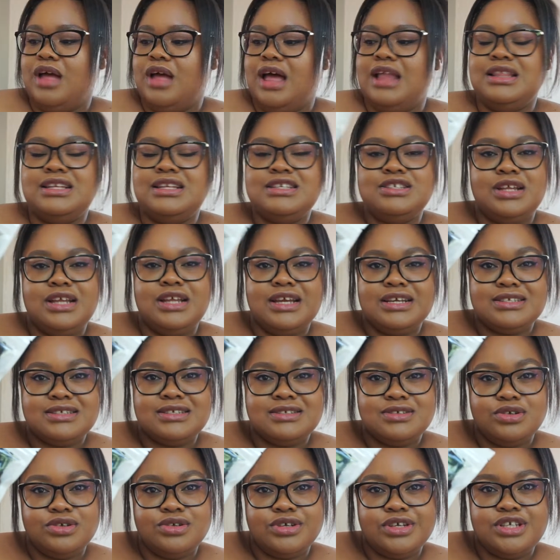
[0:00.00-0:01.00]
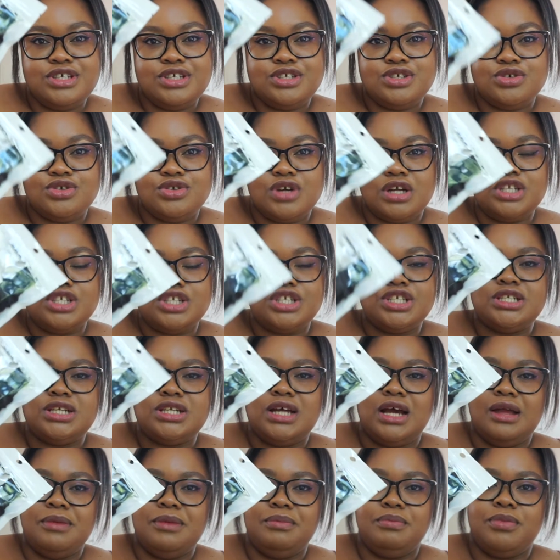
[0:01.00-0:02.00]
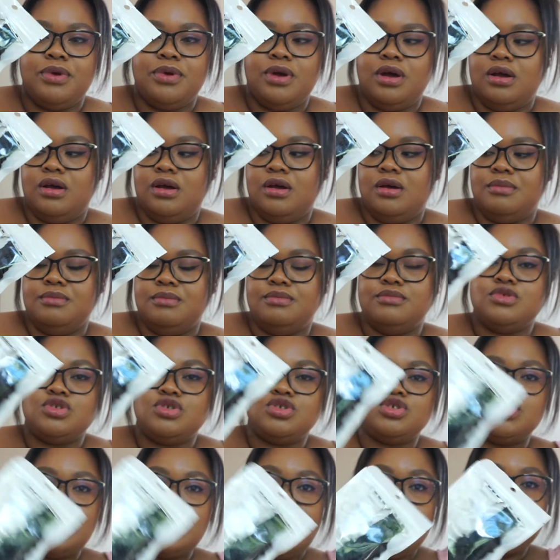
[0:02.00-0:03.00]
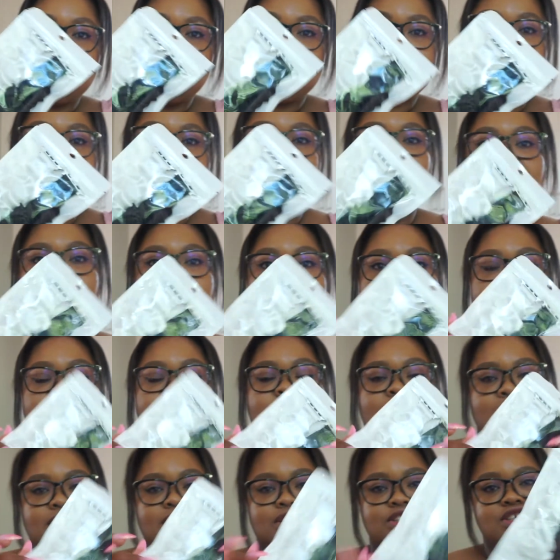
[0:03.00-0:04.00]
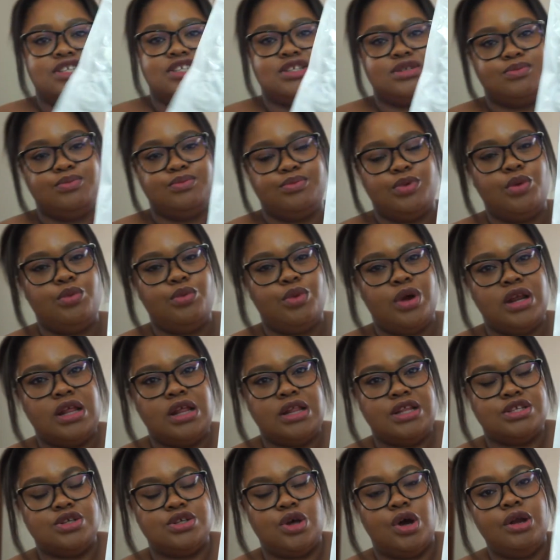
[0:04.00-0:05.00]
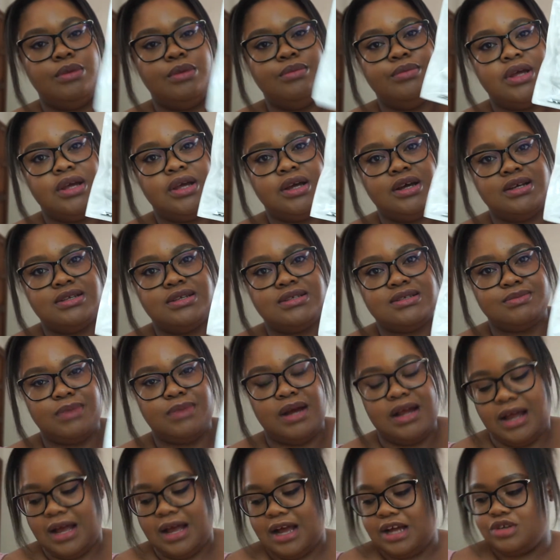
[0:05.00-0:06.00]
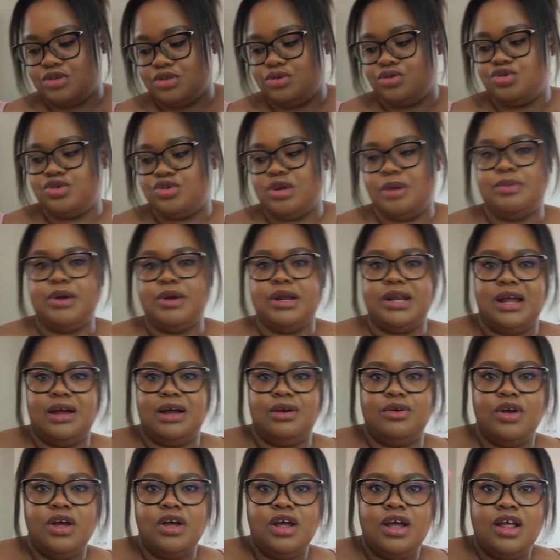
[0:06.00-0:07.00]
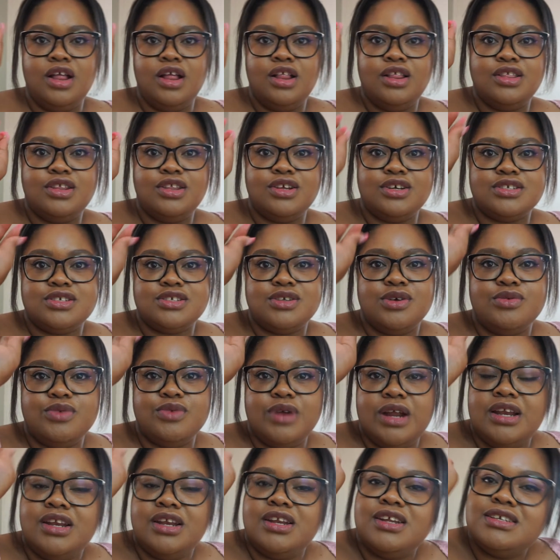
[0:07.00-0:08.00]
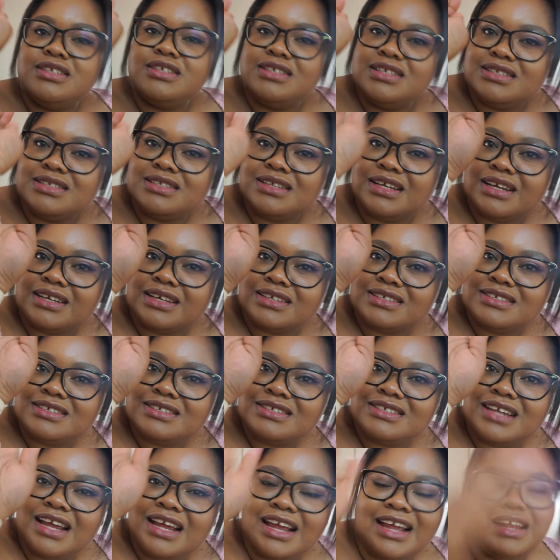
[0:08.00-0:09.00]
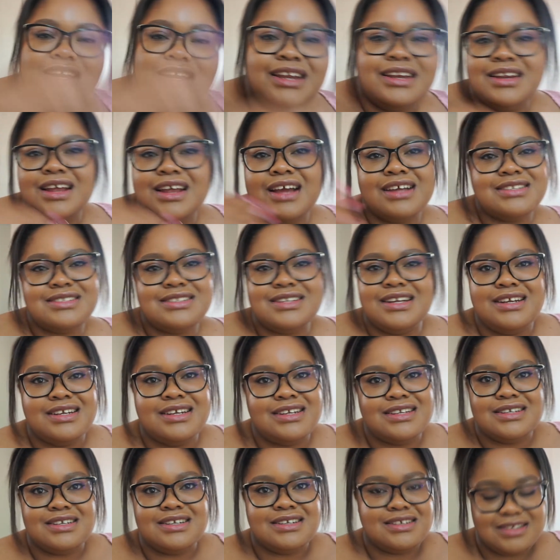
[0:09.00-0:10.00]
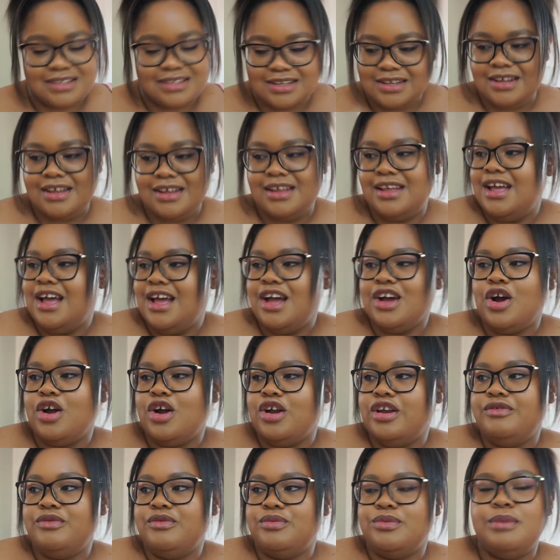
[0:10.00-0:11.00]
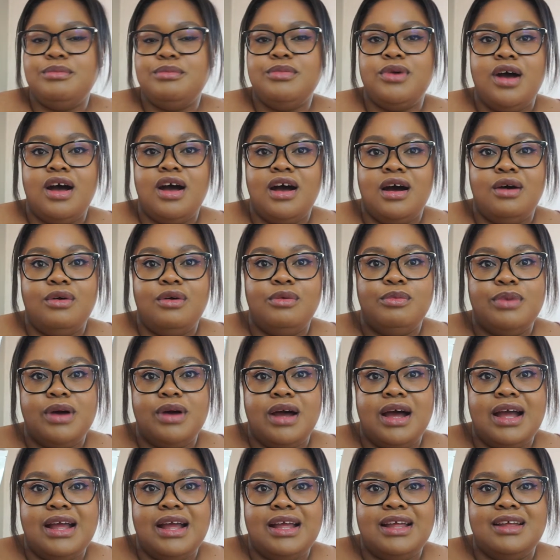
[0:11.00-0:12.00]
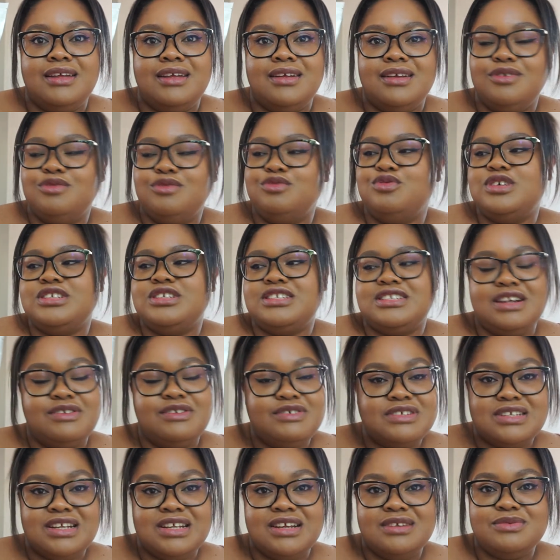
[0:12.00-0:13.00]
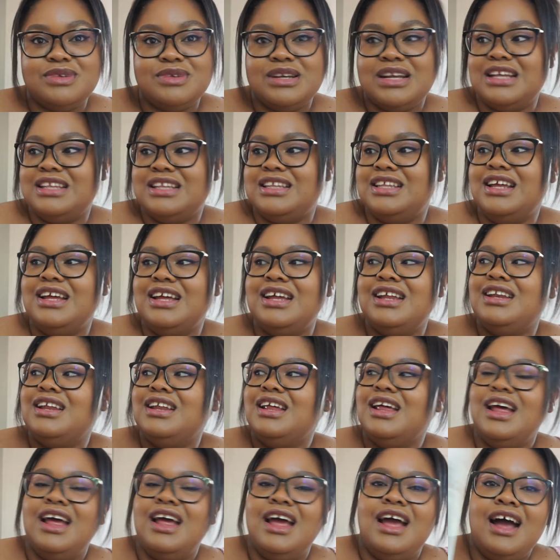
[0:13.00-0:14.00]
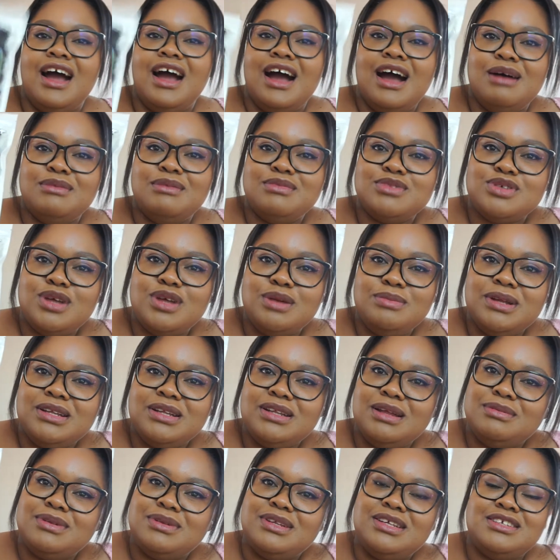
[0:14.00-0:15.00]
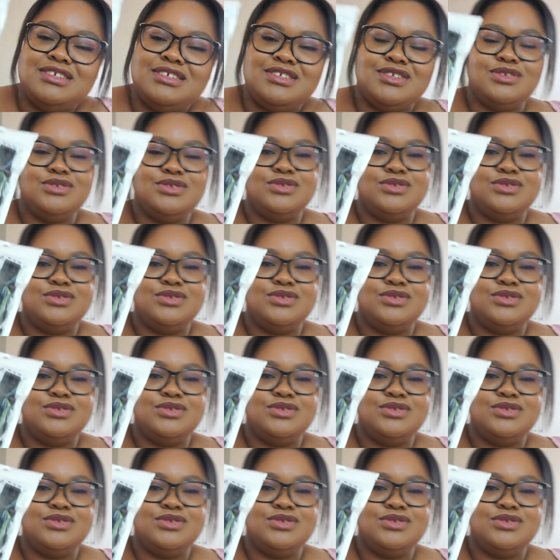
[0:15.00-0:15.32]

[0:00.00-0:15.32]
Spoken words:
and these are like silky scrunchy type straps. I might just put one of these on because my actual strap right now looks horrendous. It's like stained. I stained it. I don't even remember how, but I was devastated when I did. So I picked up these 2